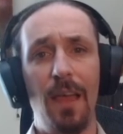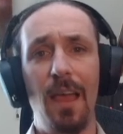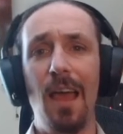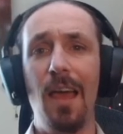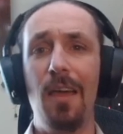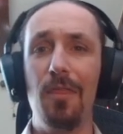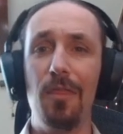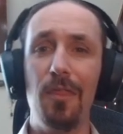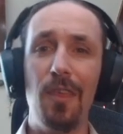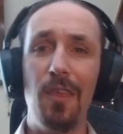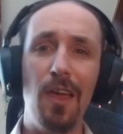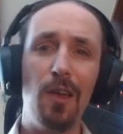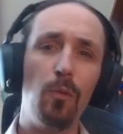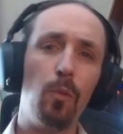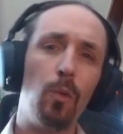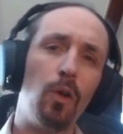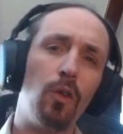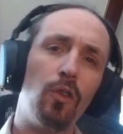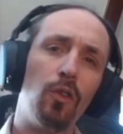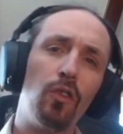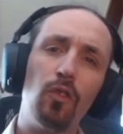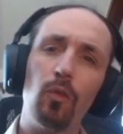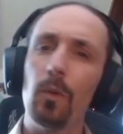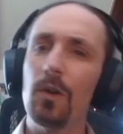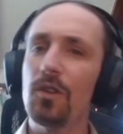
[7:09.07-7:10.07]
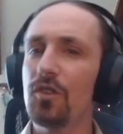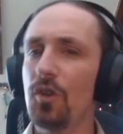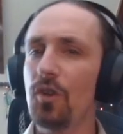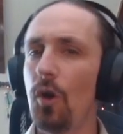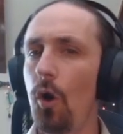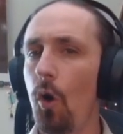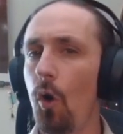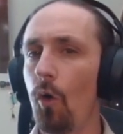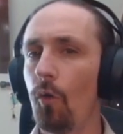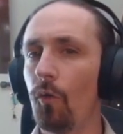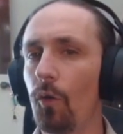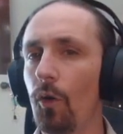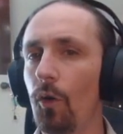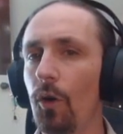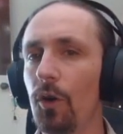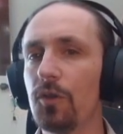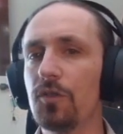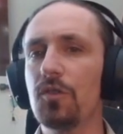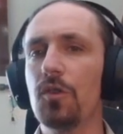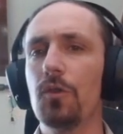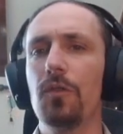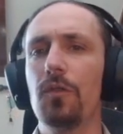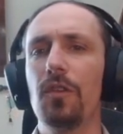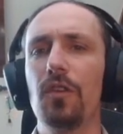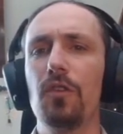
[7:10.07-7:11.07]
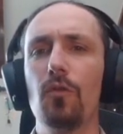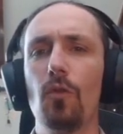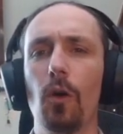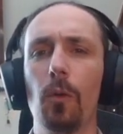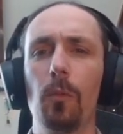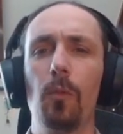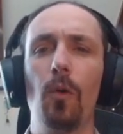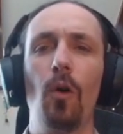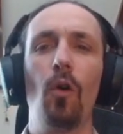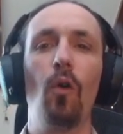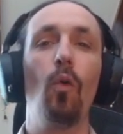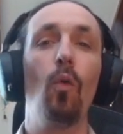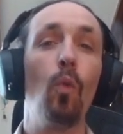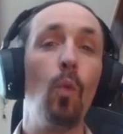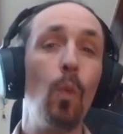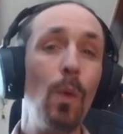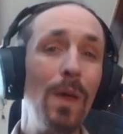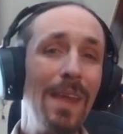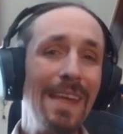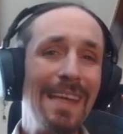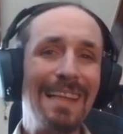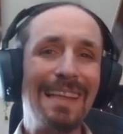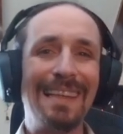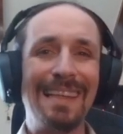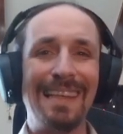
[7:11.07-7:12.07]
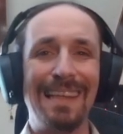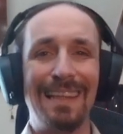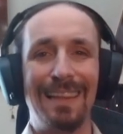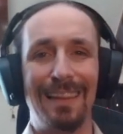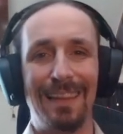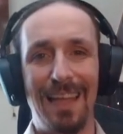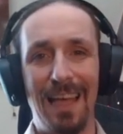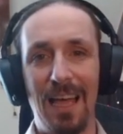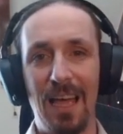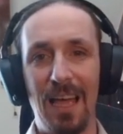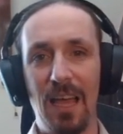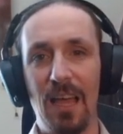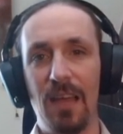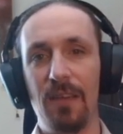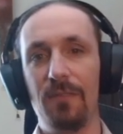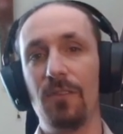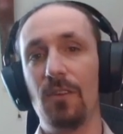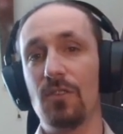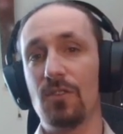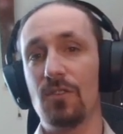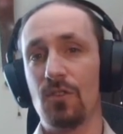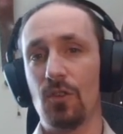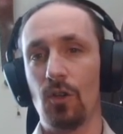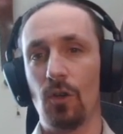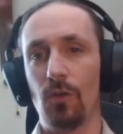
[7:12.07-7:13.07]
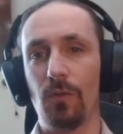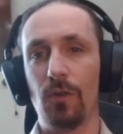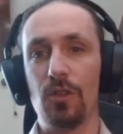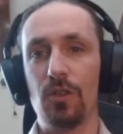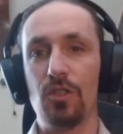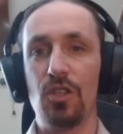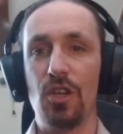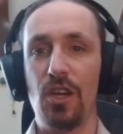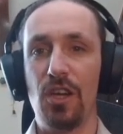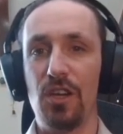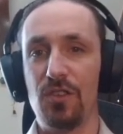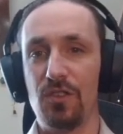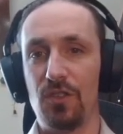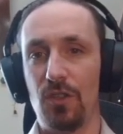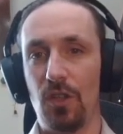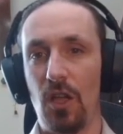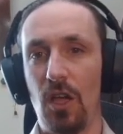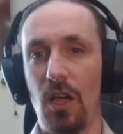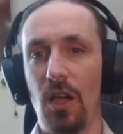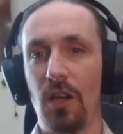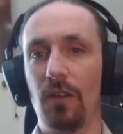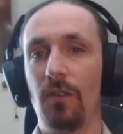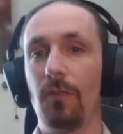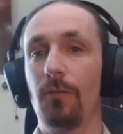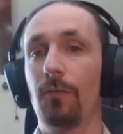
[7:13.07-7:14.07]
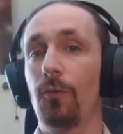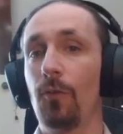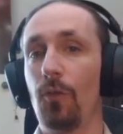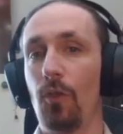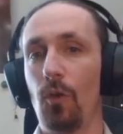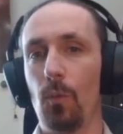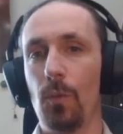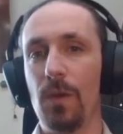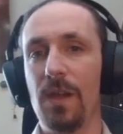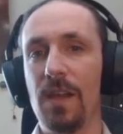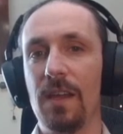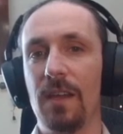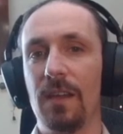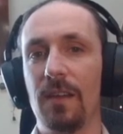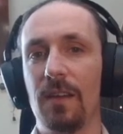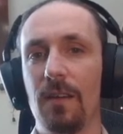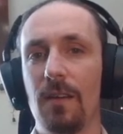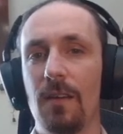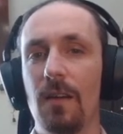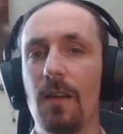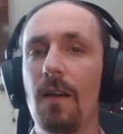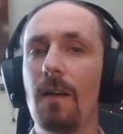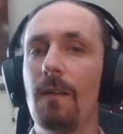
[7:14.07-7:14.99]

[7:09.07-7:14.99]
and then we'll switch over to the normal weekly live server changelog for the week.